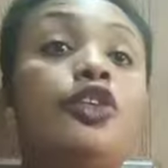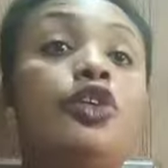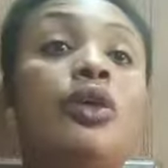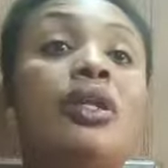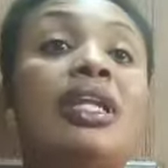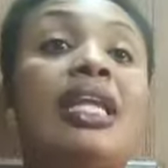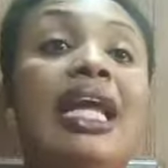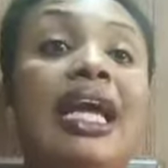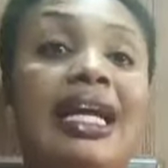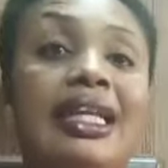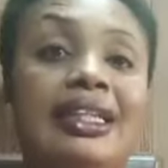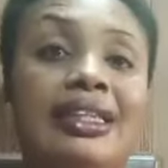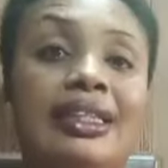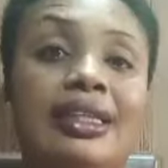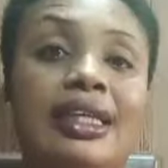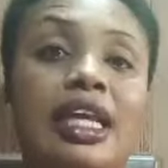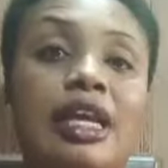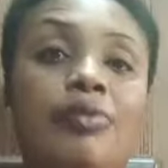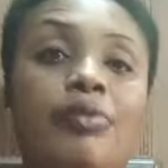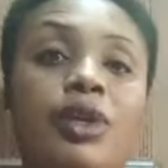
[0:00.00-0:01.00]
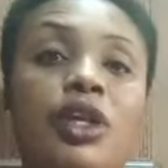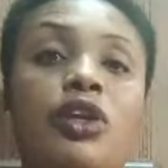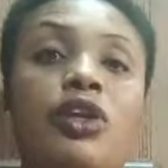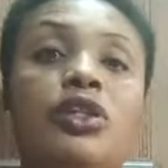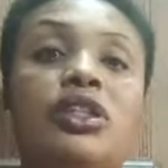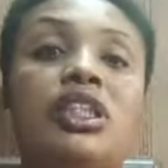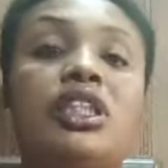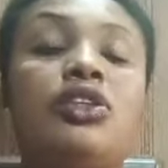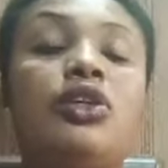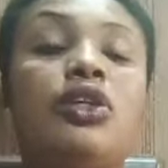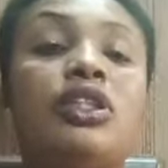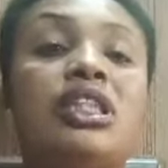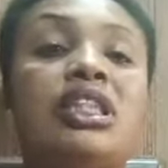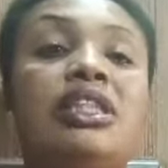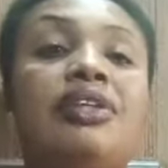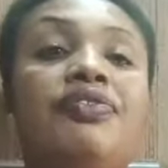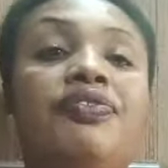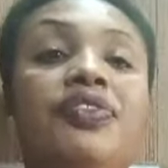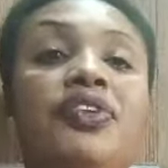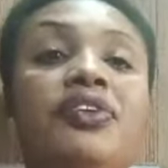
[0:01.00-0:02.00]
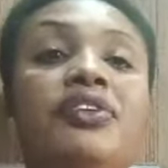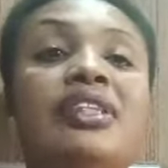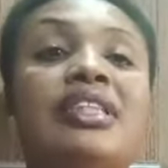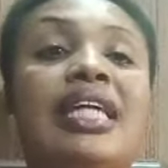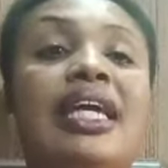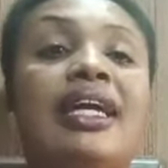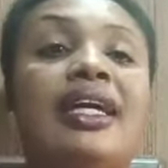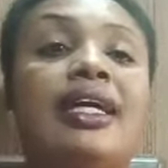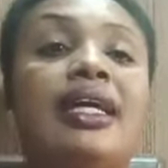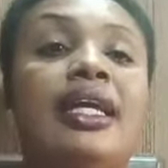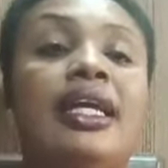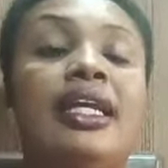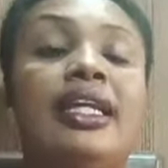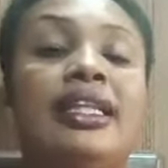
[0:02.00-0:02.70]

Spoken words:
your land because he or she feels that